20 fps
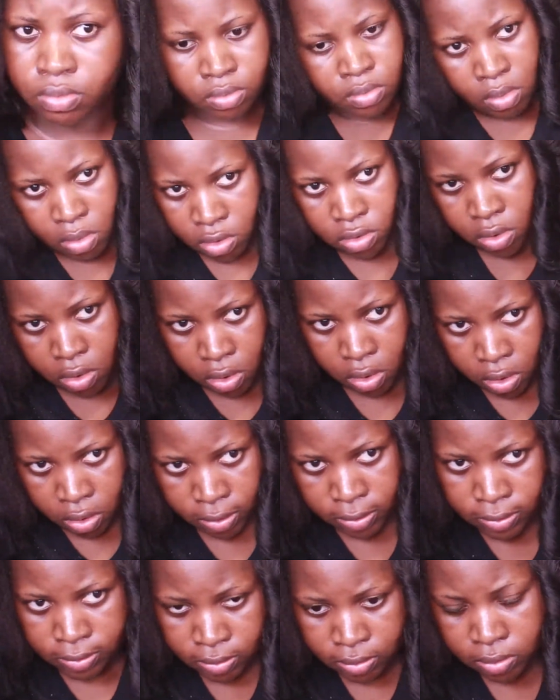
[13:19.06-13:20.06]
it's straight,
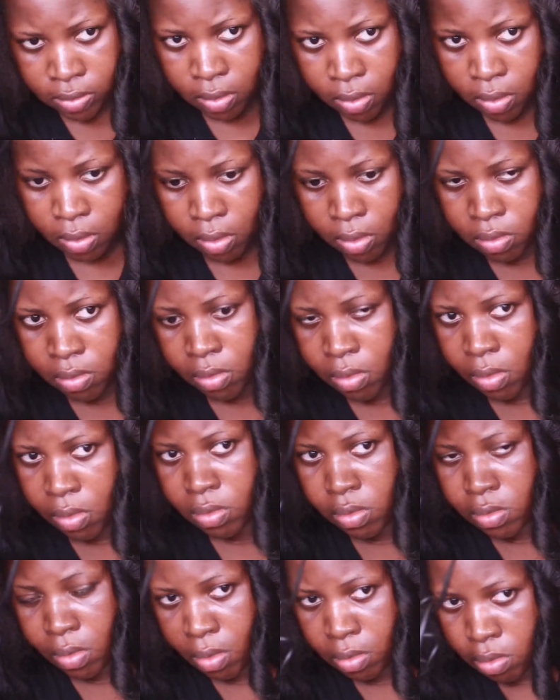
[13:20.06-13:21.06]
you're gonna do a
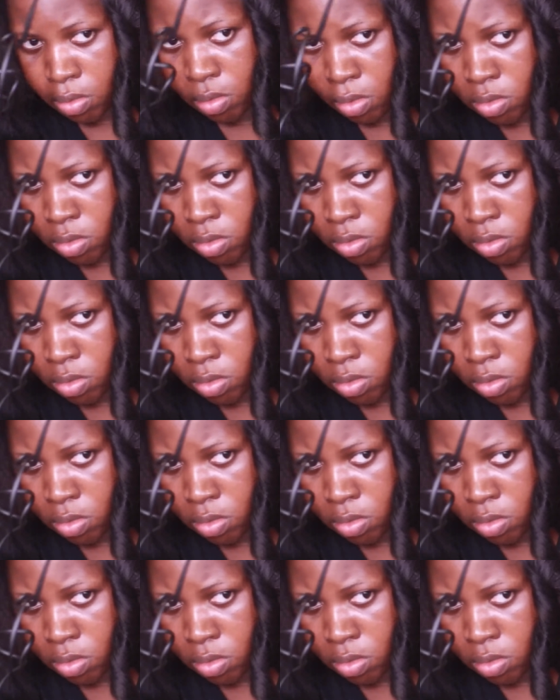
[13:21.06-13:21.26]
lot more